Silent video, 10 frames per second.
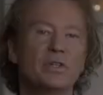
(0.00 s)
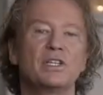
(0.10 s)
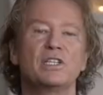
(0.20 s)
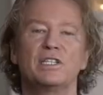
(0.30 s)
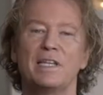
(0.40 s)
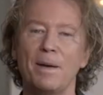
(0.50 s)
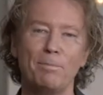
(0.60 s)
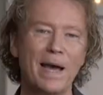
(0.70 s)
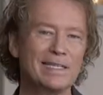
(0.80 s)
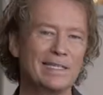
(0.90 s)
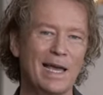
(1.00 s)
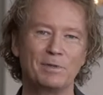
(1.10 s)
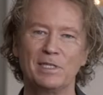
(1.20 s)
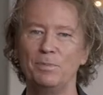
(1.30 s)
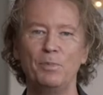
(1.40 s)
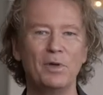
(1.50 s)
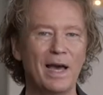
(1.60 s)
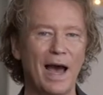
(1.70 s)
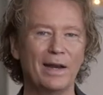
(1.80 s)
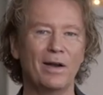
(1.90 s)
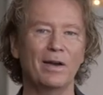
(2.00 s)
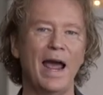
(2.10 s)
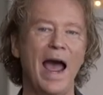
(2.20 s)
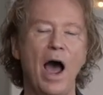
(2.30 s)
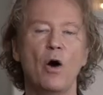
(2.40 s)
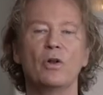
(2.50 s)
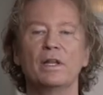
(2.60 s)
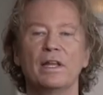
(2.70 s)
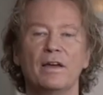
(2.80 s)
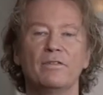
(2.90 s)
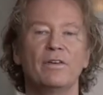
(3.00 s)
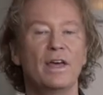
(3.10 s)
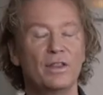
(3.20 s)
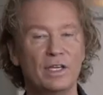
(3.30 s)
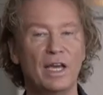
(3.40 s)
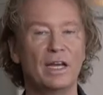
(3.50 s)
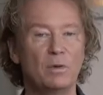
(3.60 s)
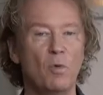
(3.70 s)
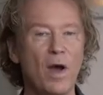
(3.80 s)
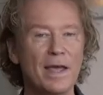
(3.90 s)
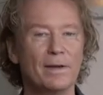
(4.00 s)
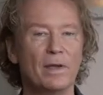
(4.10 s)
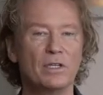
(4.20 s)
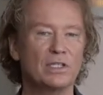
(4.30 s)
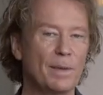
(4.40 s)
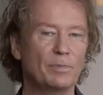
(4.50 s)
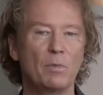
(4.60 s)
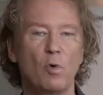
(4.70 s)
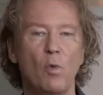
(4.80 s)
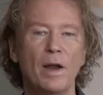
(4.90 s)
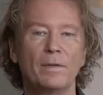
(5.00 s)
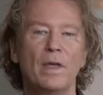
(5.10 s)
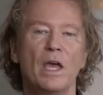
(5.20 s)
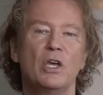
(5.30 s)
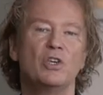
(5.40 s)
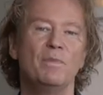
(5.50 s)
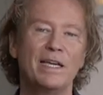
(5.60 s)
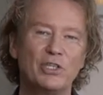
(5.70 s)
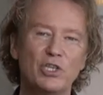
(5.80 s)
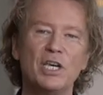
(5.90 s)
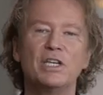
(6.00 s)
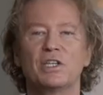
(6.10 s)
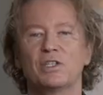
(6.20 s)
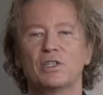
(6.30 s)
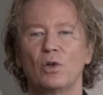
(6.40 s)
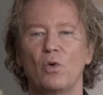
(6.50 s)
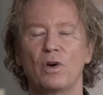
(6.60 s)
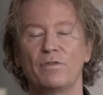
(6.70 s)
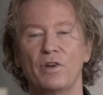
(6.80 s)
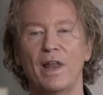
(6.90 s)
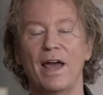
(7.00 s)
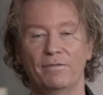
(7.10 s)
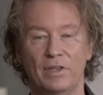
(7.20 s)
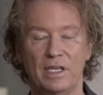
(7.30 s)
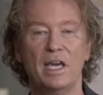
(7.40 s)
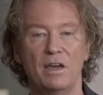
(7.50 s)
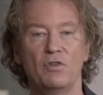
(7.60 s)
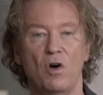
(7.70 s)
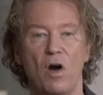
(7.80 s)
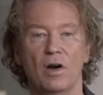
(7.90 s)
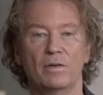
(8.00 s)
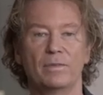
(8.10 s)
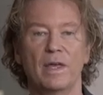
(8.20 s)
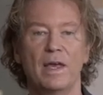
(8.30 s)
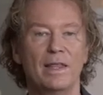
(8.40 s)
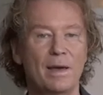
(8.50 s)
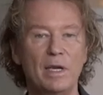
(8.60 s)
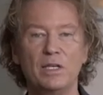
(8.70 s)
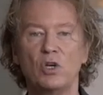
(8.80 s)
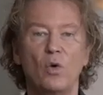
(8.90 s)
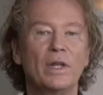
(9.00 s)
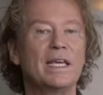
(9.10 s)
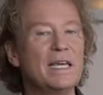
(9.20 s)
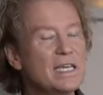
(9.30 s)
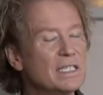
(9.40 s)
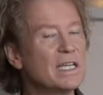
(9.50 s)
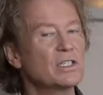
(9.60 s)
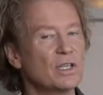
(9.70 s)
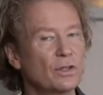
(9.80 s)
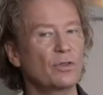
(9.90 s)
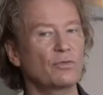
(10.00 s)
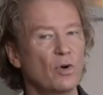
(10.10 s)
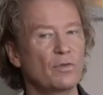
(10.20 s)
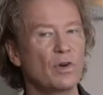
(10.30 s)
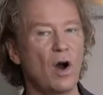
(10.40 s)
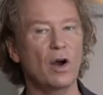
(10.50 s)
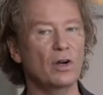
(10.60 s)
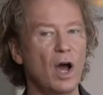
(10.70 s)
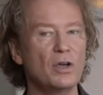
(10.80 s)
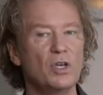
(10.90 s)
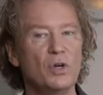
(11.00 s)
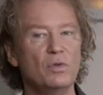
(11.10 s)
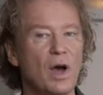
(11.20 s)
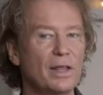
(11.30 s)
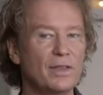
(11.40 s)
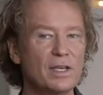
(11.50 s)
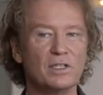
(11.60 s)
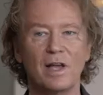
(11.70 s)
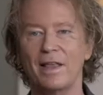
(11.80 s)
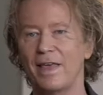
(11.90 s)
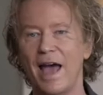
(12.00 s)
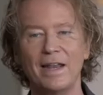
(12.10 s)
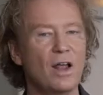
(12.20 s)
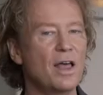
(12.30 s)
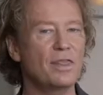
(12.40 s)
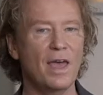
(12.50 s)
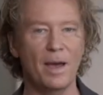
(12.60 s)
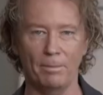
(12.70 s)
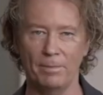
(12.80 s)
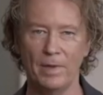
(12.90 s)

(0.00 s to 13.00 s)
is a step-by-step simple guide on how to live the kingdom way. Step number one, you make Jesus the Lord of your life, the King of your heart. That means only He sits on the throne of your heart, not you, not this, not that, not them.